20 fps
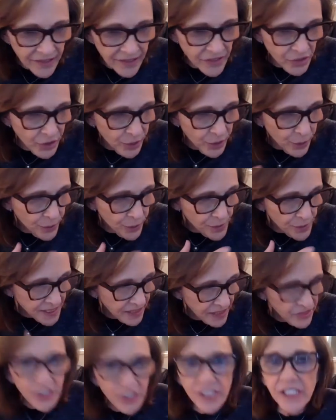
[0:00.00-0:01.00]
you know, those
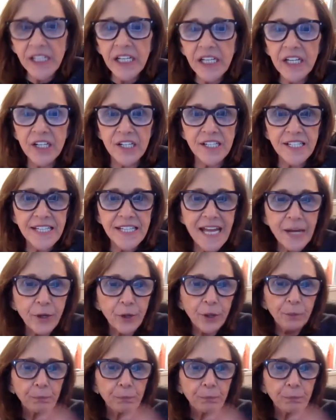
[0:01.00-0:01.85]
engineers, they could